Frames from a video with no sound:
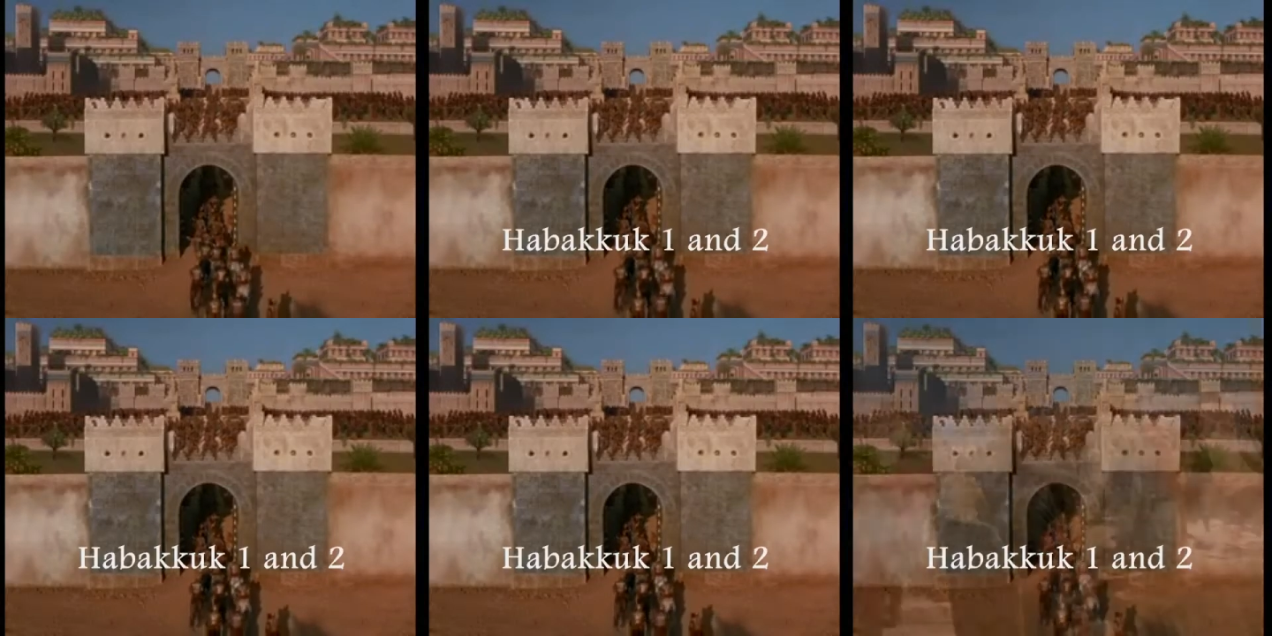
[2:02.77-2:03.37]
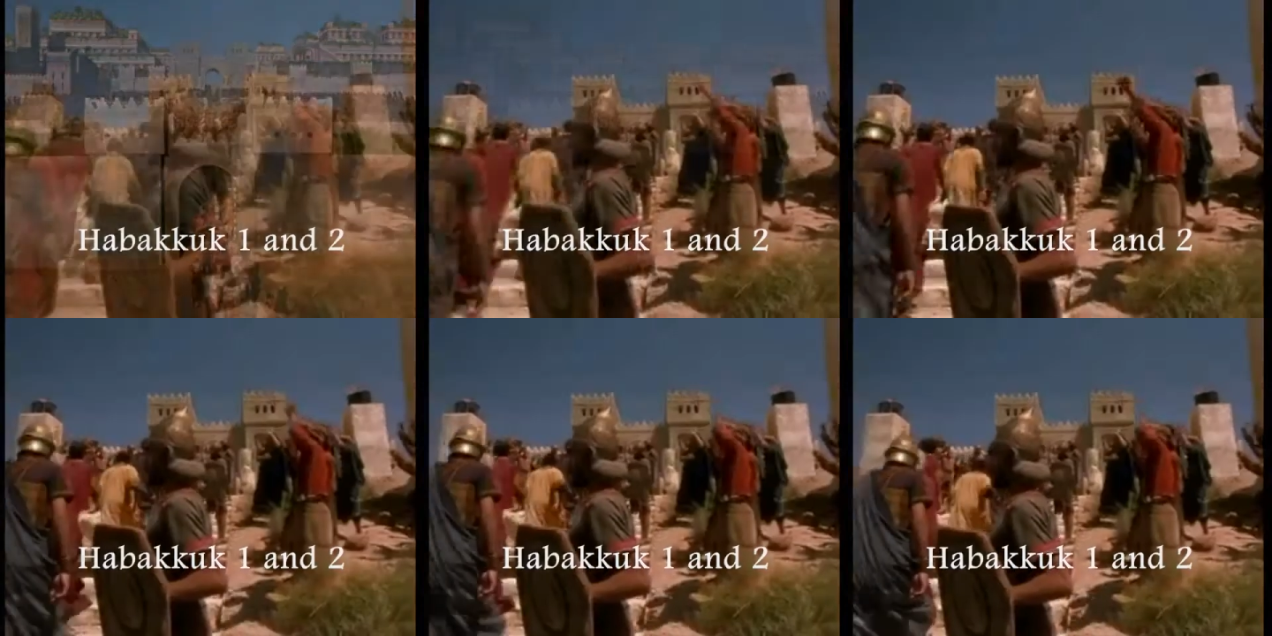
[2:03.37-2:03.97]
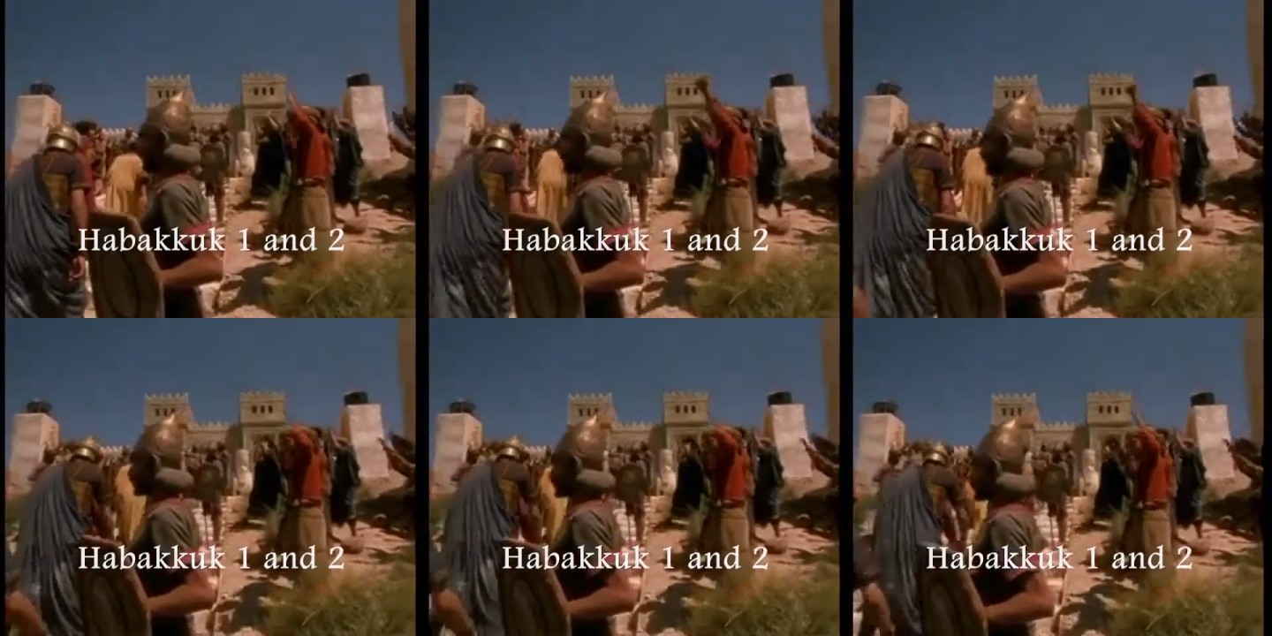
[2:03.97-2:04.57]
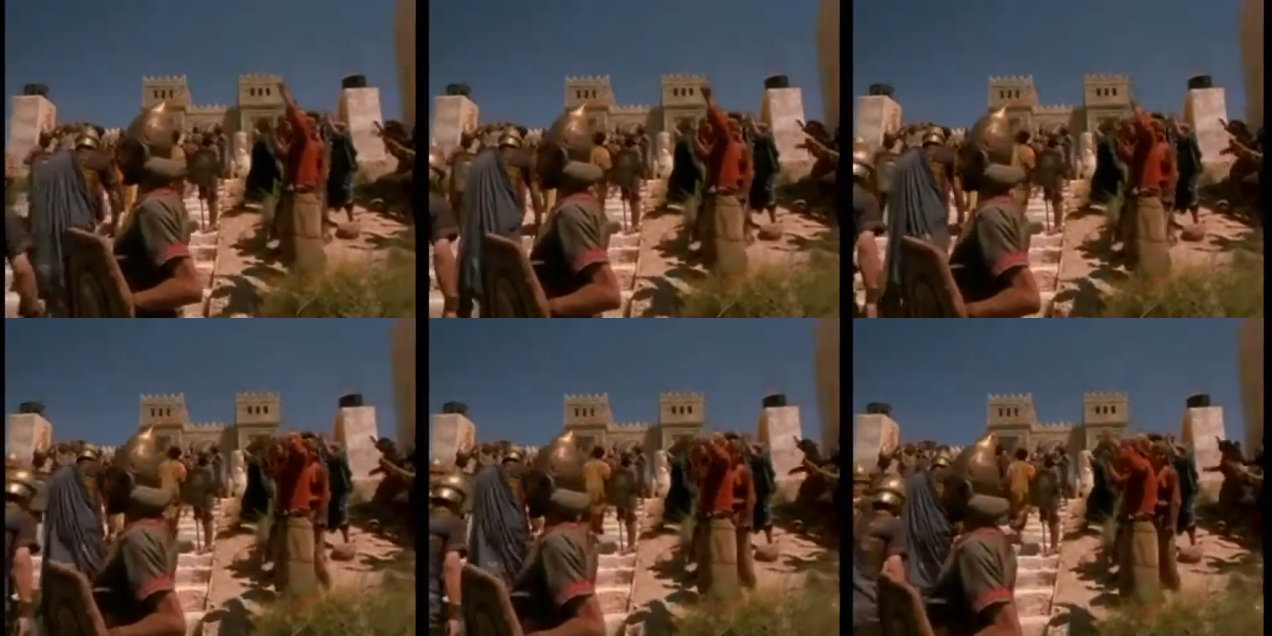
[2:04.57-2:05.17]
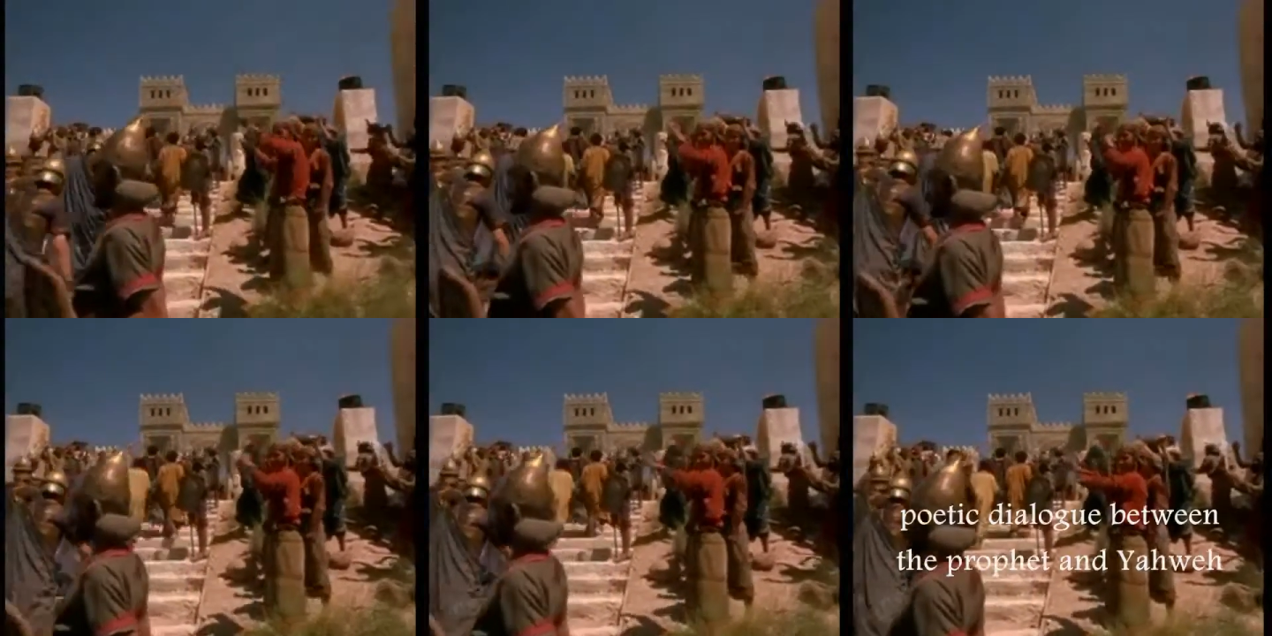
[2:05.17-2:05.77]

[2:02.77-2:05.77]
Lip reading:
(no speaker visible)